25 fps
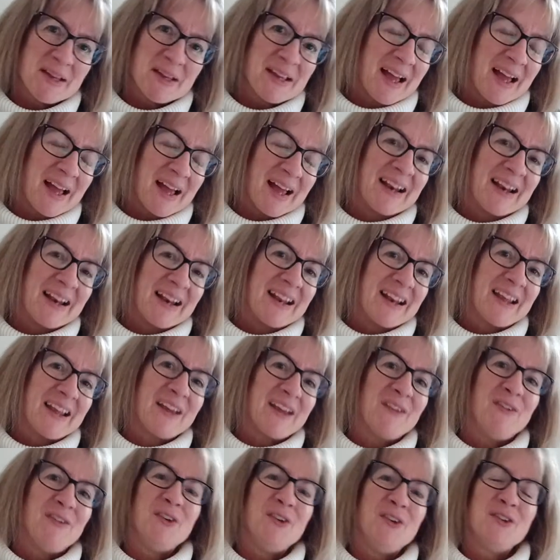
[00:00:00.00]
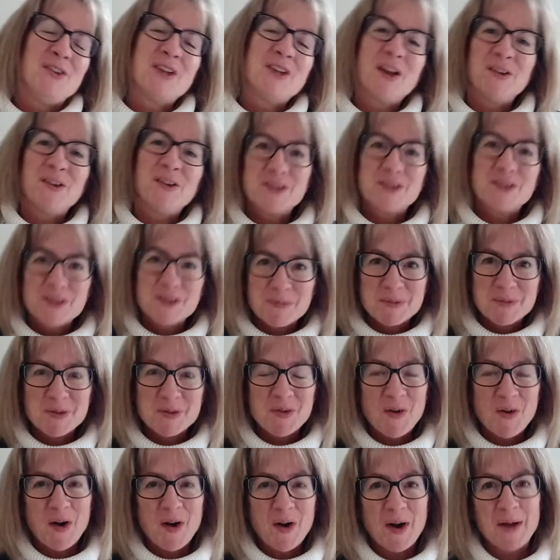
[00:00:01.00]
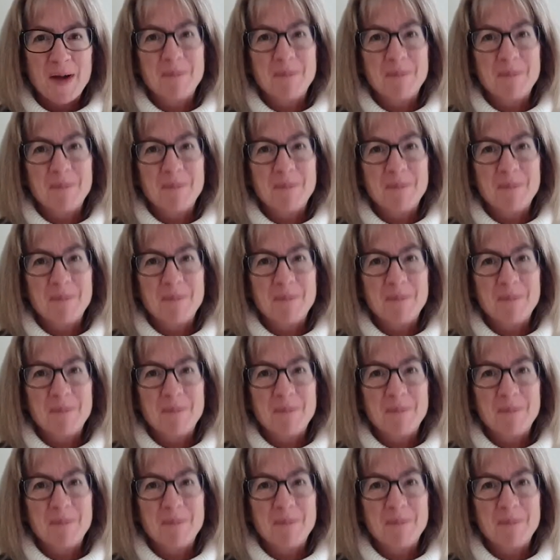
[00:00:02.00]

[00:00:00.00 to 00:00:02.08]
And if you don't subscribe,